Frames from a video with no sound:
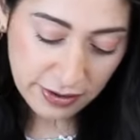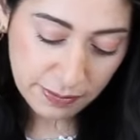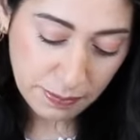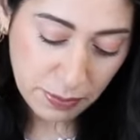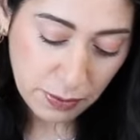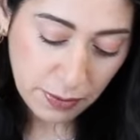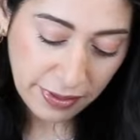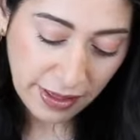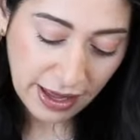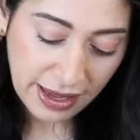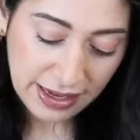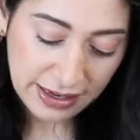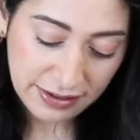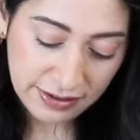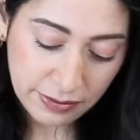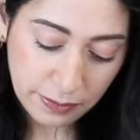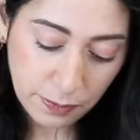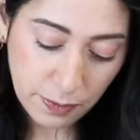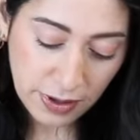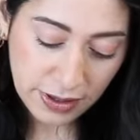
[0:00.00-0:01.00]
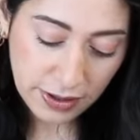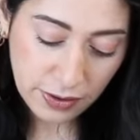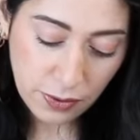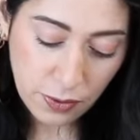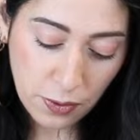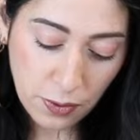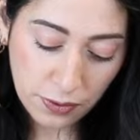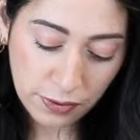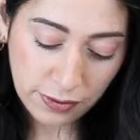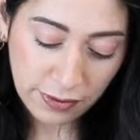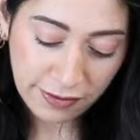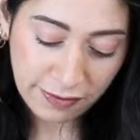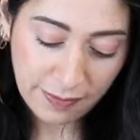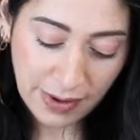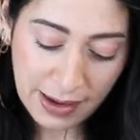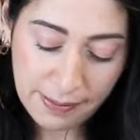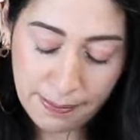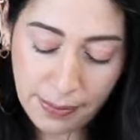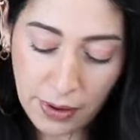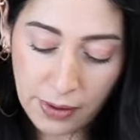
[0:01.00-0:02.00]
to pour that into one corner of
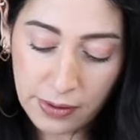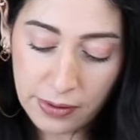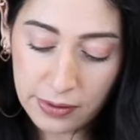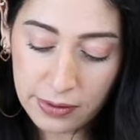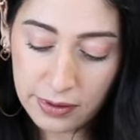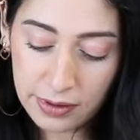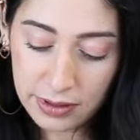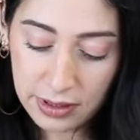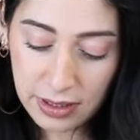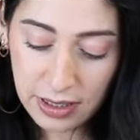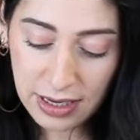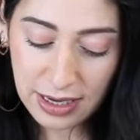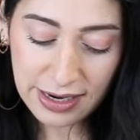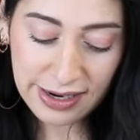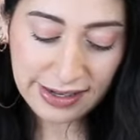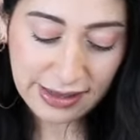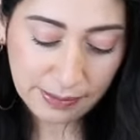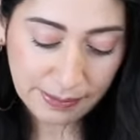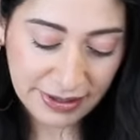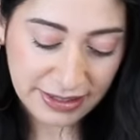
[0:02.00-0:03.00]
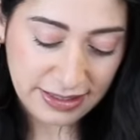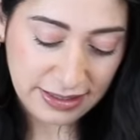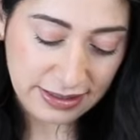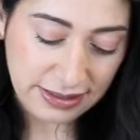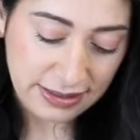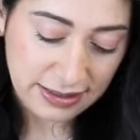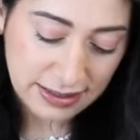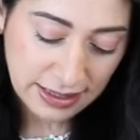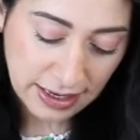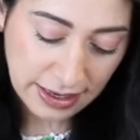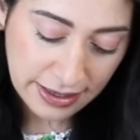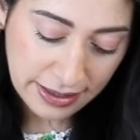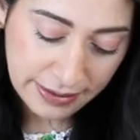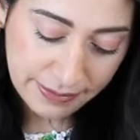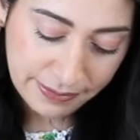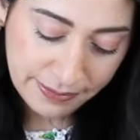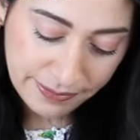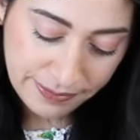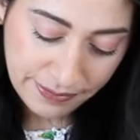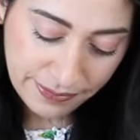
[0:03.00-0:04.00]
my bowl, a little bit at a
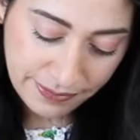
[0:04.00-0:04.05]
time.